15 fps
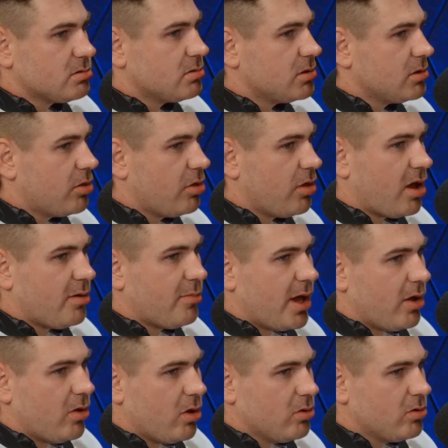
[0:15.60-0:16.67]
thought
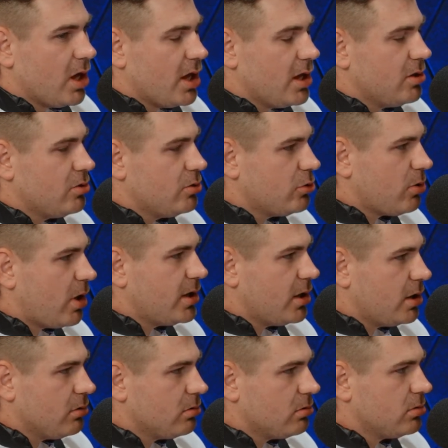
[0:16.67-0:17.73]
about okay, who do I
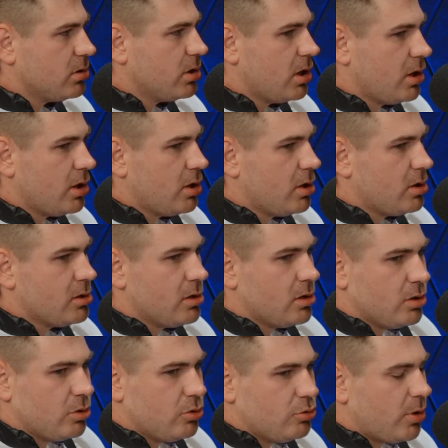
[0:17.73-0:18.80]
know?
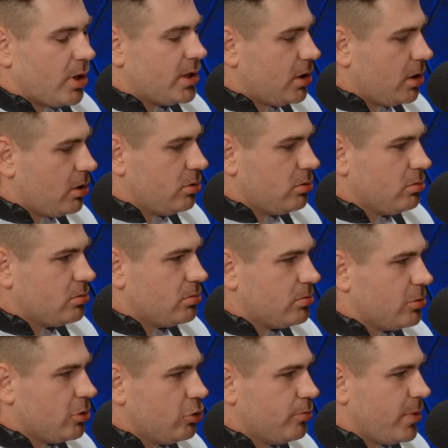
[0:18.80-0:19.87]
Who do I know
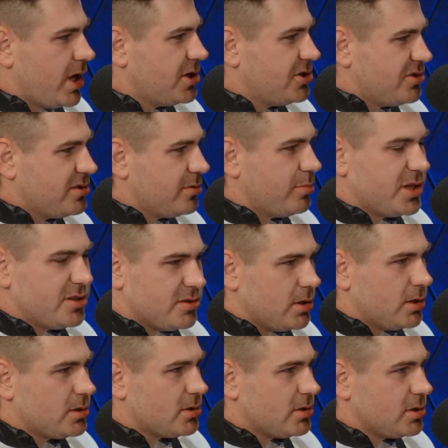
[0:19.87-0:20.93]
who manages a
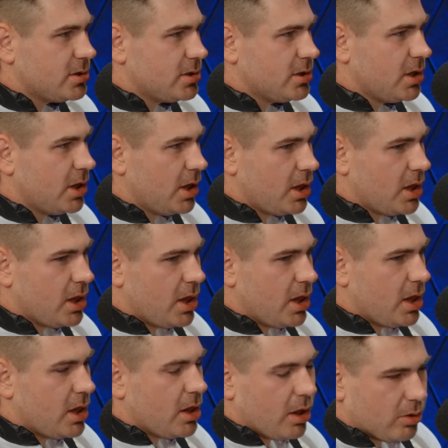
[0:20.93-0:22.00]
business? Mm.
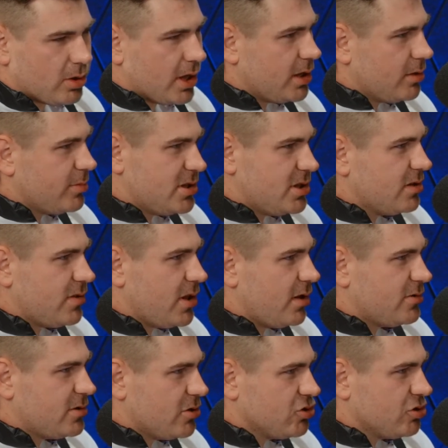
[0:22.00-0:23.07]
Okay, let me see if they
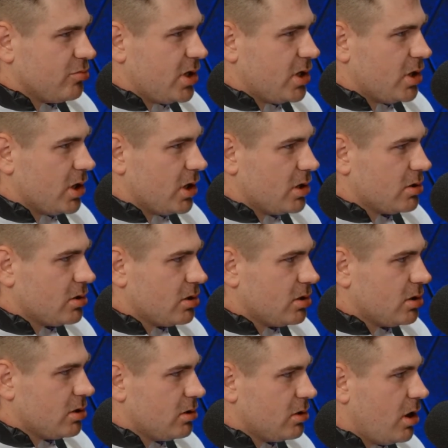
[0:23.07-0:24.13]
have social media.
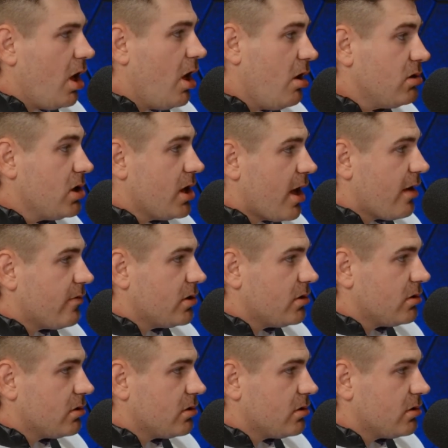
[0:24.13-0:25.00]
Oh, they have it.